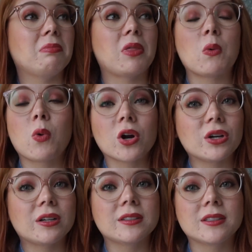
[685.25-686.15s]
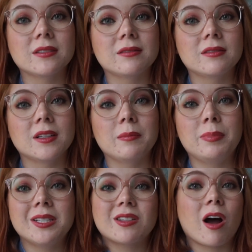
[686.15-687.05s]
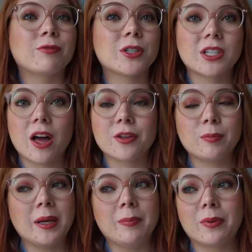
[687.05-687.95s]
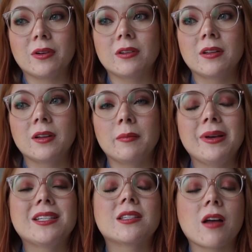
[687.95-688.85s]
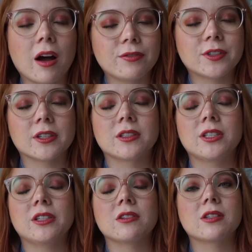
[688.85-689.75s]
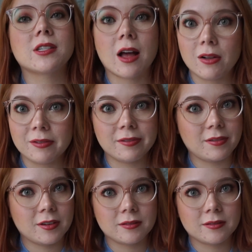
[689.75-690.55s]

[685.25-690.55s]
the world. Be softer to other people. Be softer to yourself.